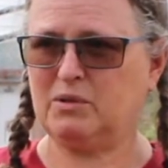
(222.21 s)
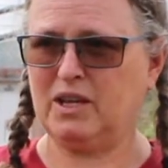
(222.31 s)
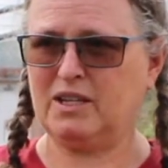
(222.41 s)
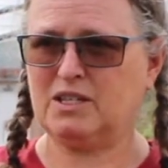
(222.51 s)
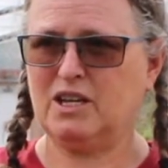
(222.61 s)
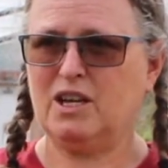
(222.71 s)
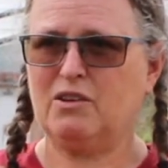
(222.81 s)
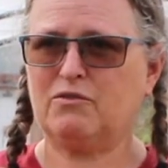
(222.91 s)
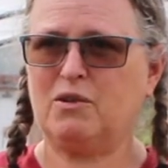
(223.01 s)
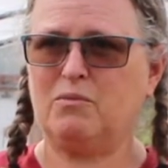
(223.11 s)
plants
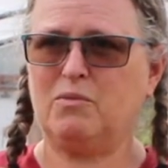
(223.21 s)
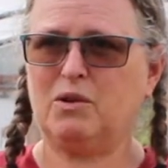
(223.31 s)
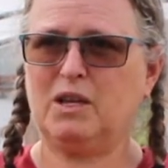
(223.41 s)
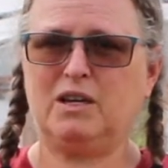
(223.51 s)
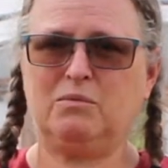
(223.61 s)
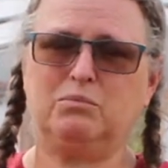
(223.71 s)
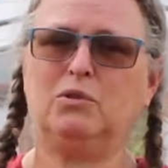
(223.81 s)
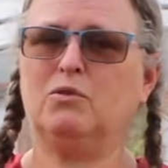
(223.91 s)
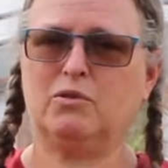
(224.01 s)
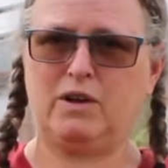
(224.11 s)
from getting
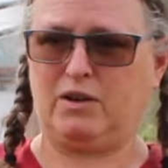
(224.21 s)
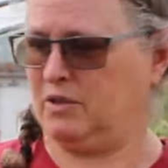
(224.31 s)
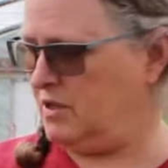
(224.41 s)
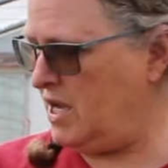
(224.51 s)
blown around.